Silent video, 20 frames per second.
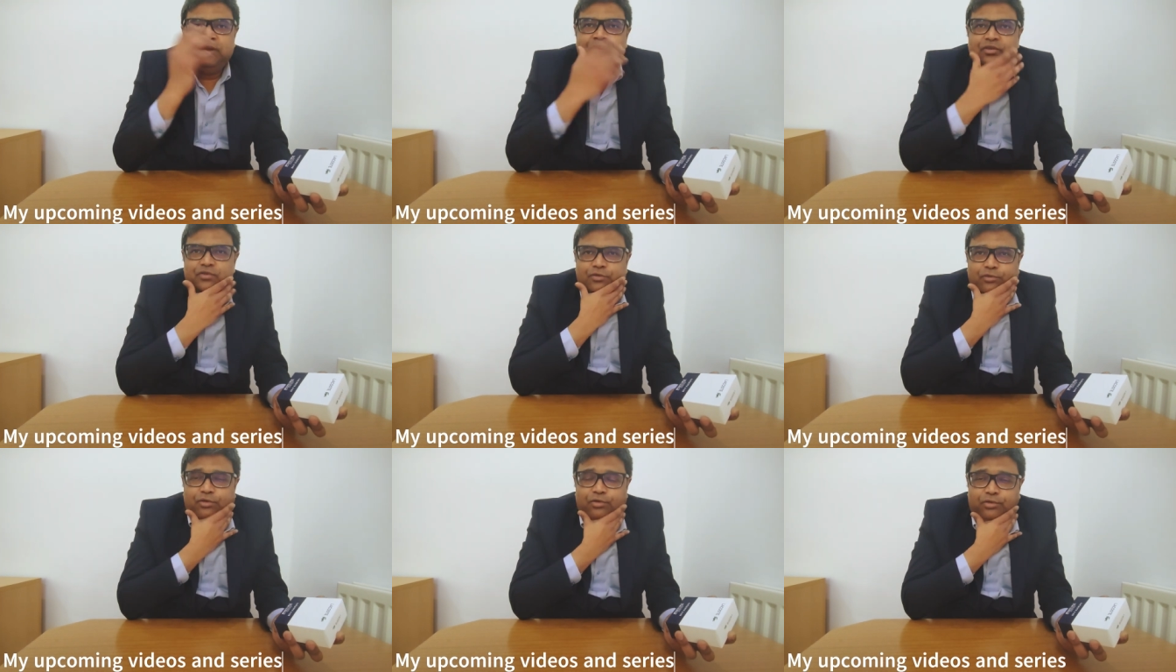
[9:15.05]

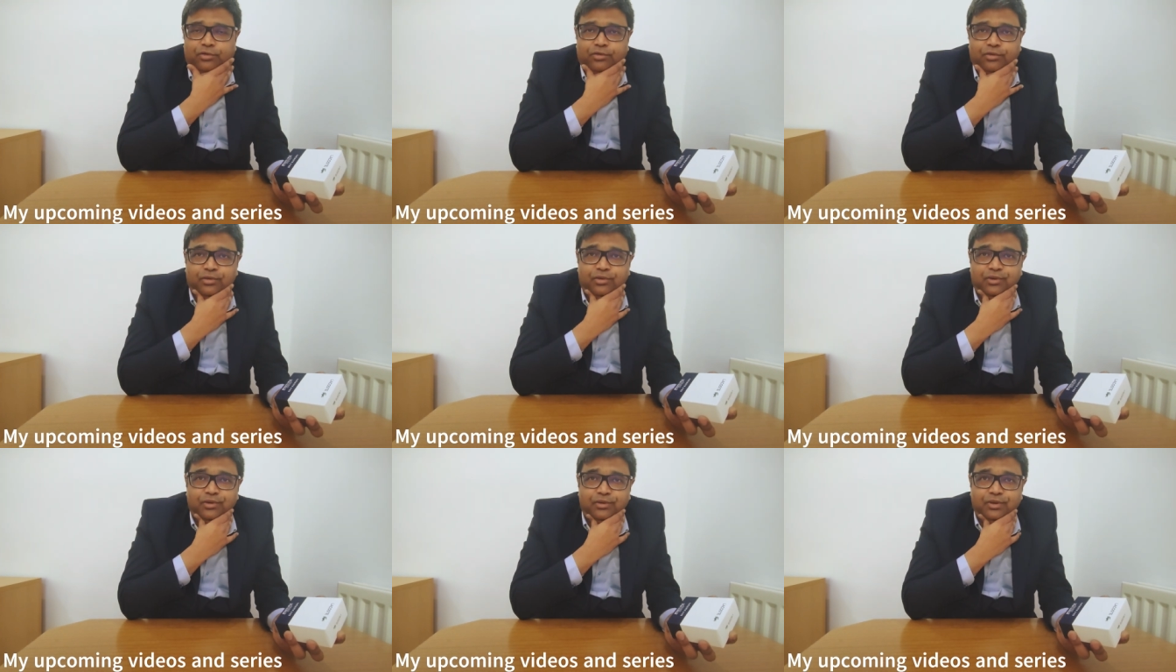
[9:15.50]

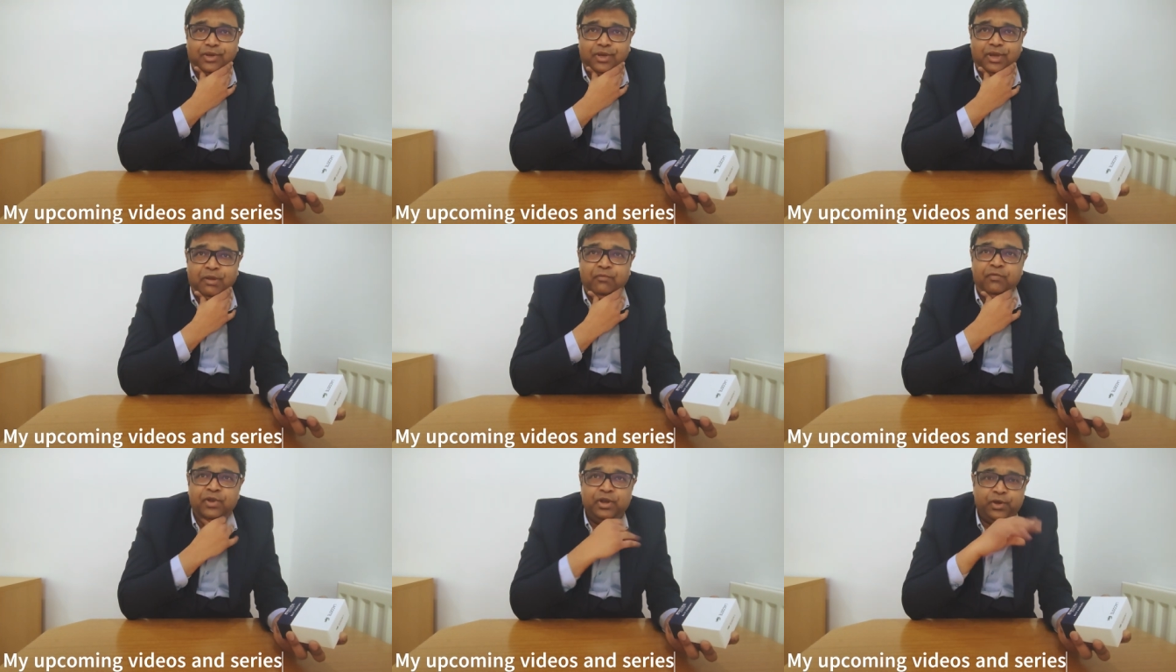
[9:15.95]
So
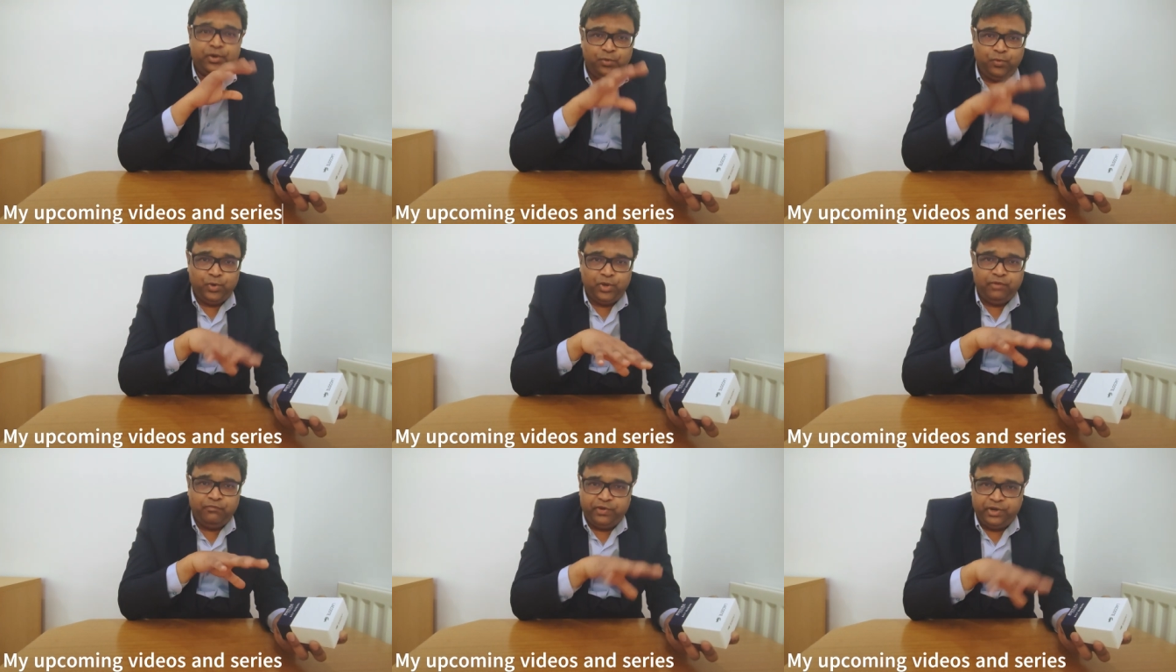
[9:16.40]
I will
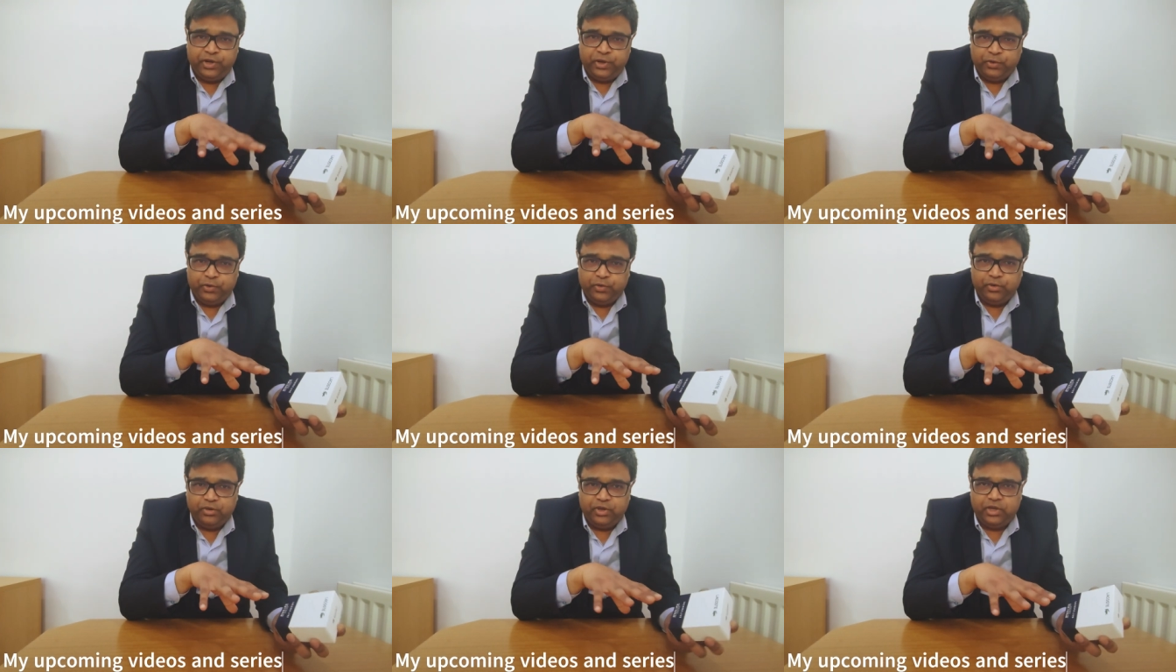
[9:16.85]
do a
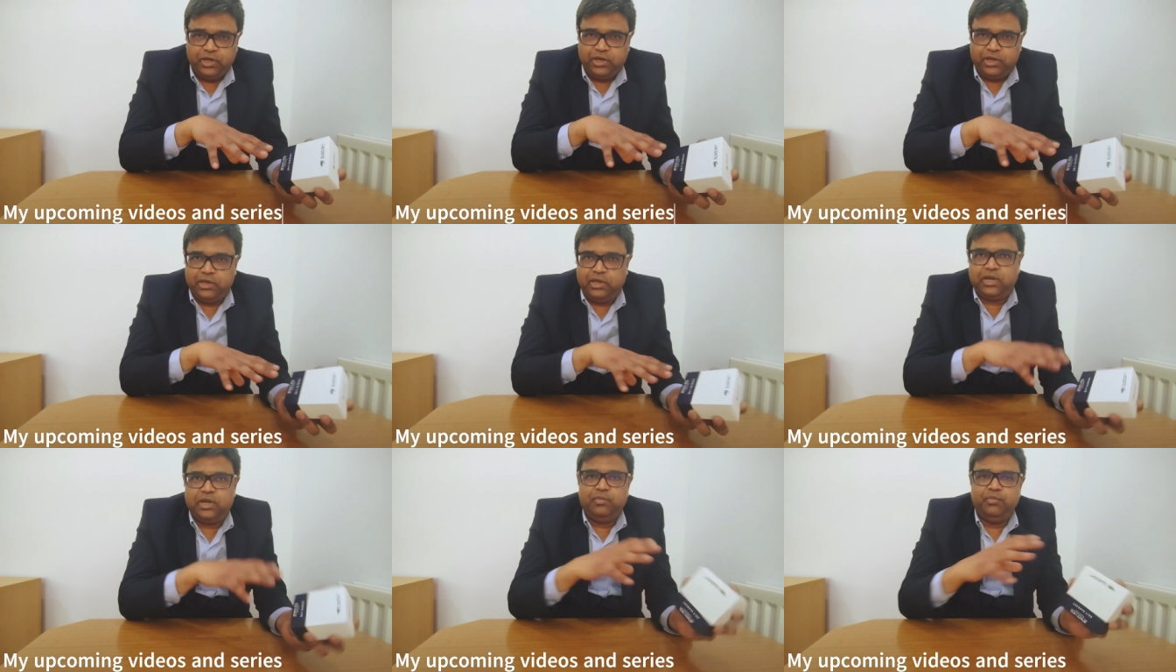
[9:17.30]
video
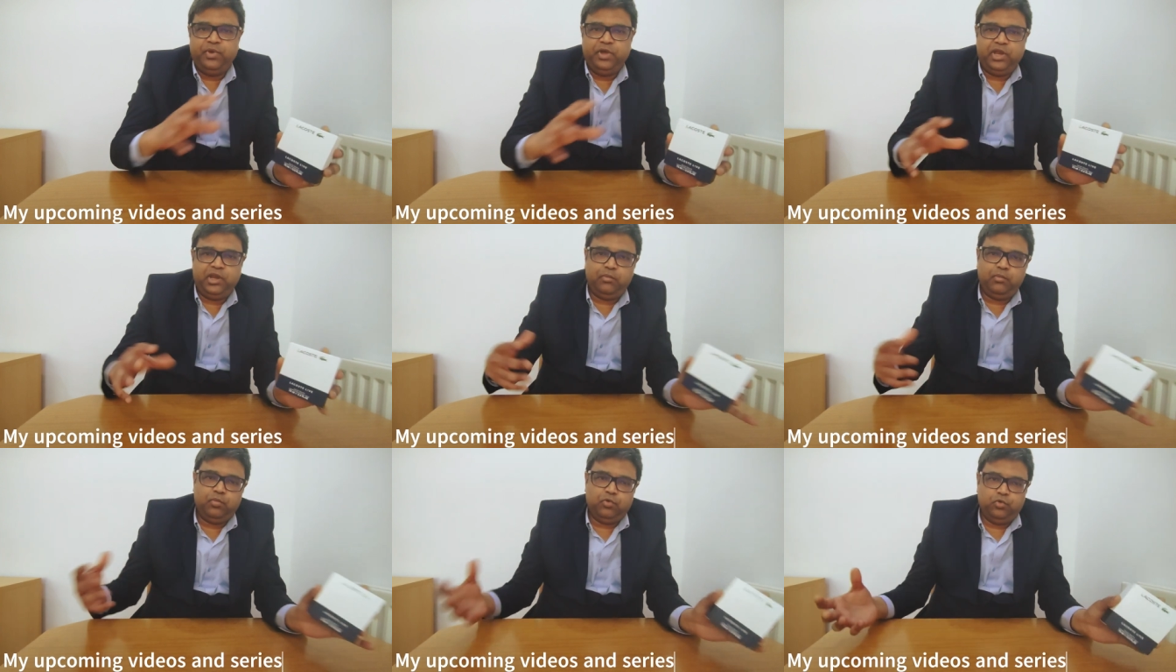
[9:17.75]
uh,
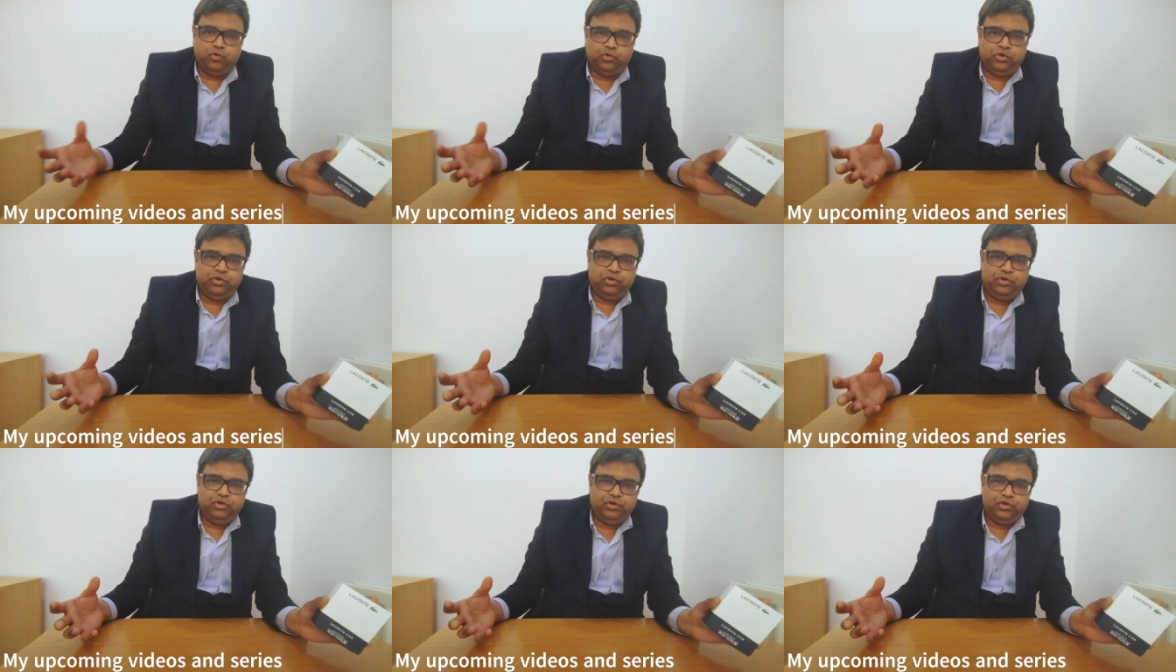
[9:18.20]
comparing
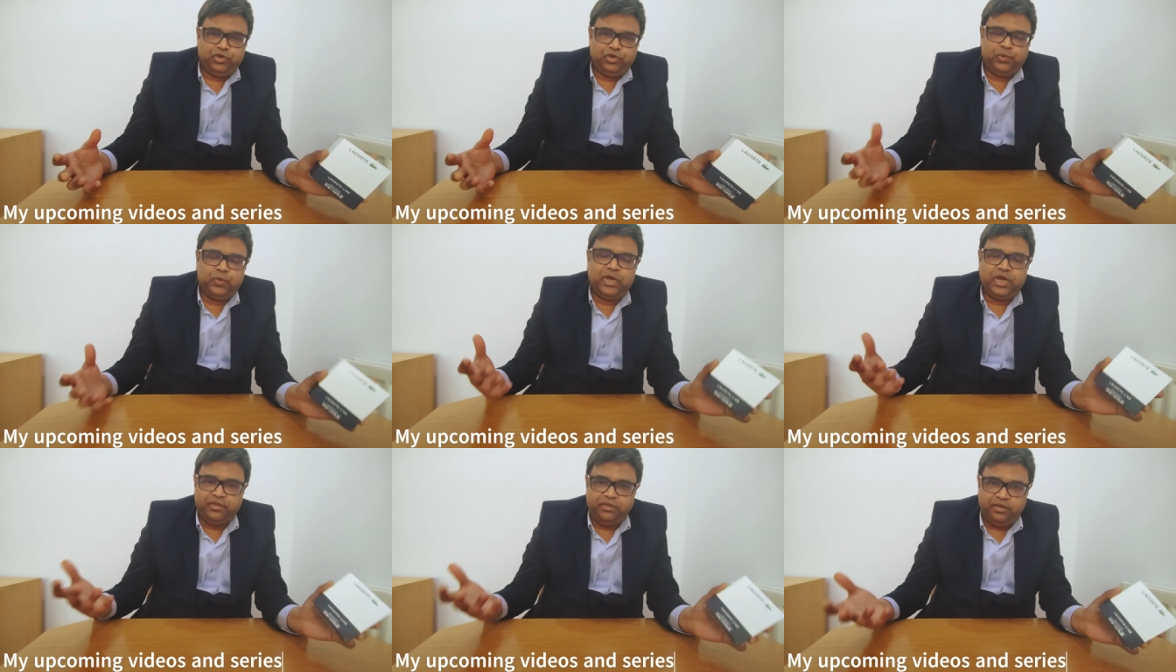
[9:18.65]
both
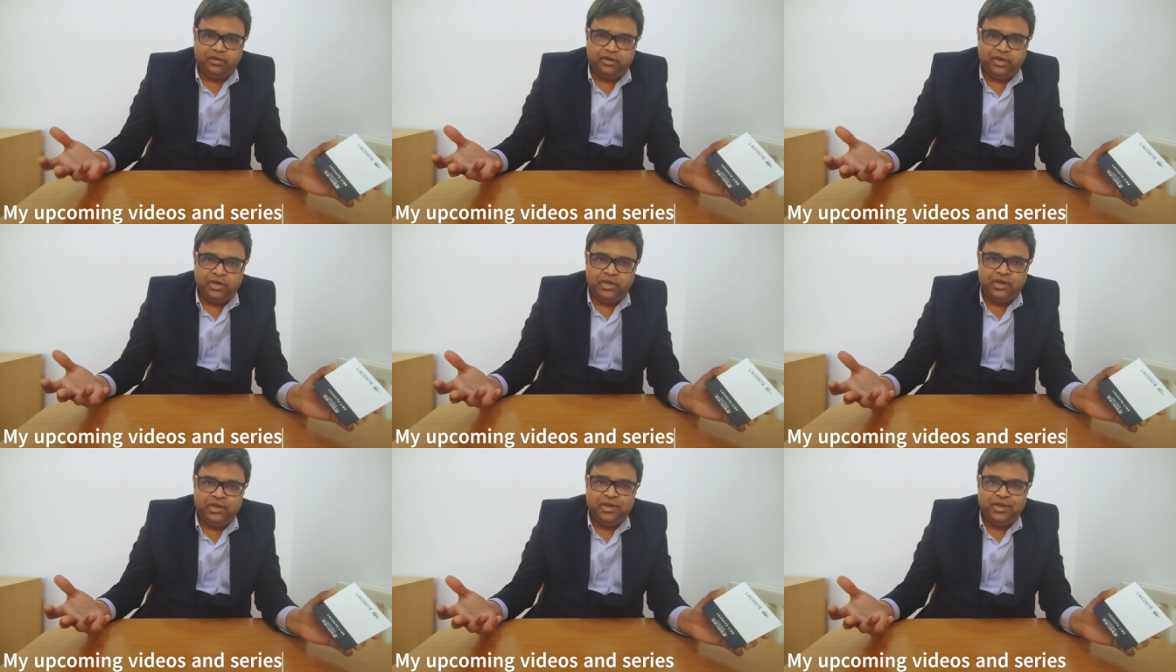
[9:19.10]
together.